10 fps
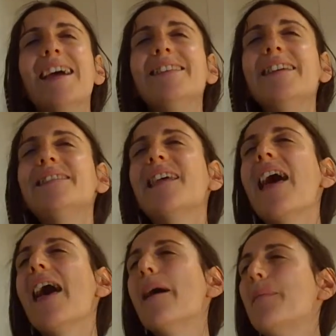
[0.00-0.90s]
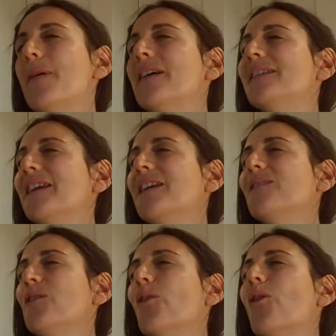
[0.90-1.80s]
This happened
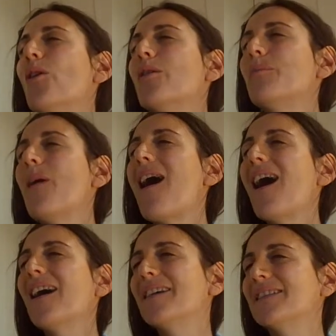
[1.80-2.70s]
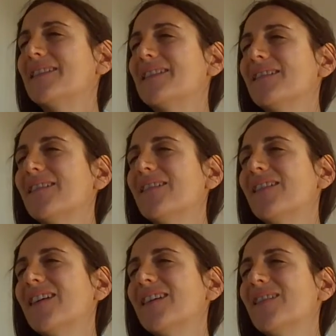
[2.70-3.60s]
in your past.
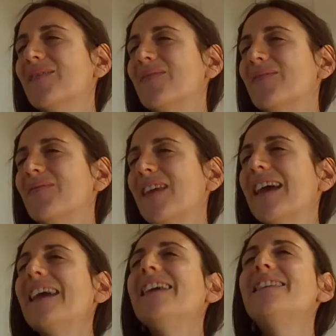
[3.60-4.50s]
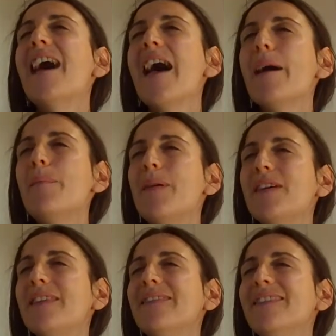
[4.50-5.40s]
It
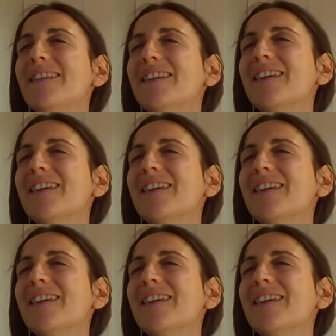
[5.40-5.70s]
happened